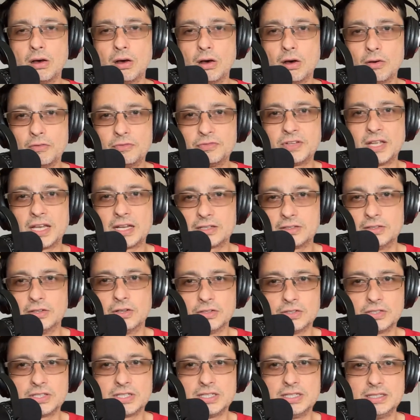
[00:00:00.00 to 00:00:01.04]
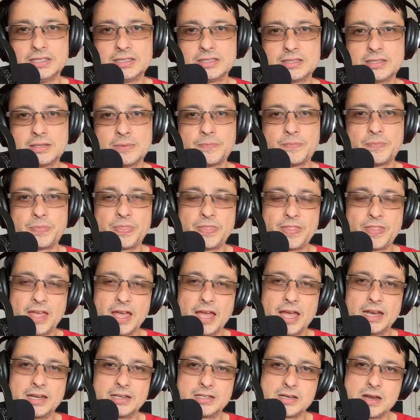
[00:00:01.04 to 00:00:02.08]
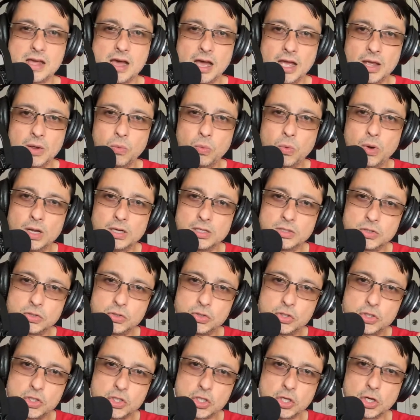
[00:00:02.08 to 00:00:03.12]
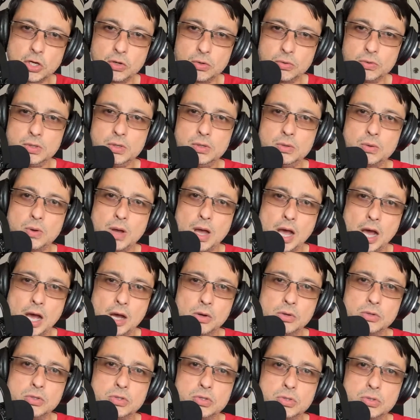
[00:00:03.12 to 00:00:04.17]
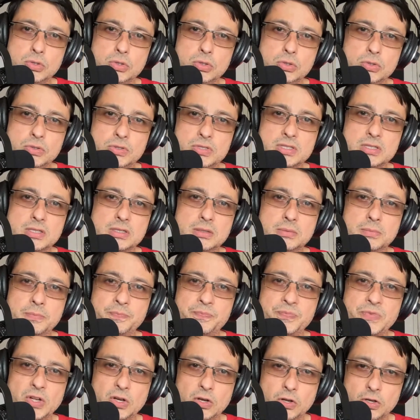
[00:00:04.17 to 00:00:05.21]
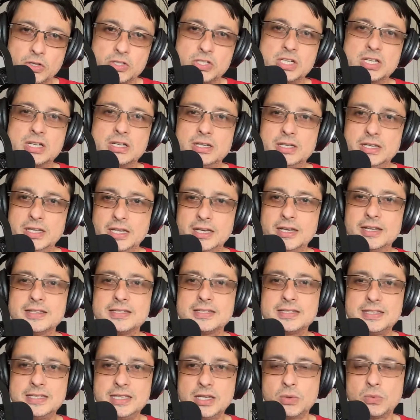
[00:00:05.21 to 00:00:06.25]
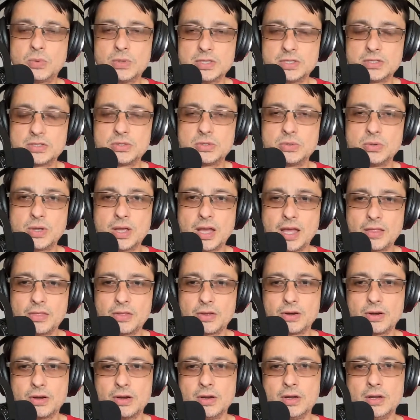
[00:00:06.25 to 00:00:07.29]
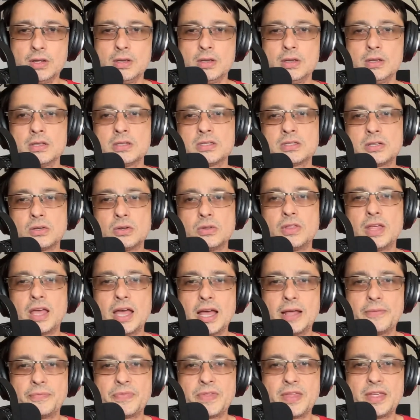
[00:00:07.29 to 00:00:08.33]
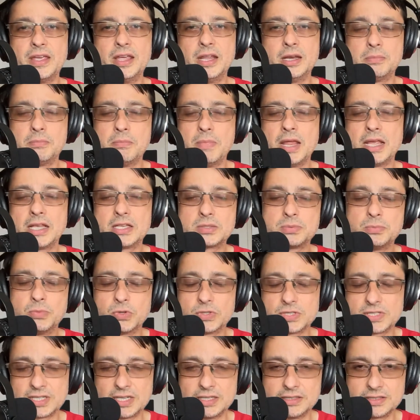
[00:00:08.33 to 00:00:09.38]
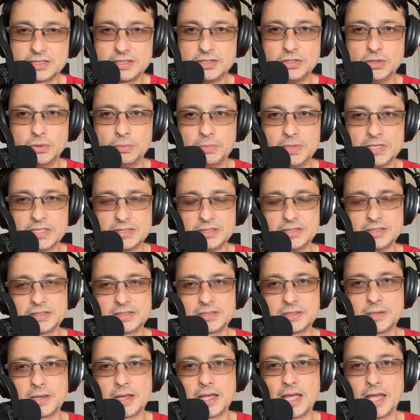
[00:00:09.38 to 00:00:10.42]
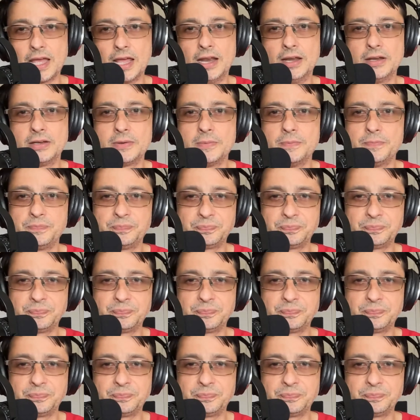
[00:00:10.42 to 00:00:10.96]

of technologies that I want to show you how to use them logically in a sequence together so that it makes more sense in your business. And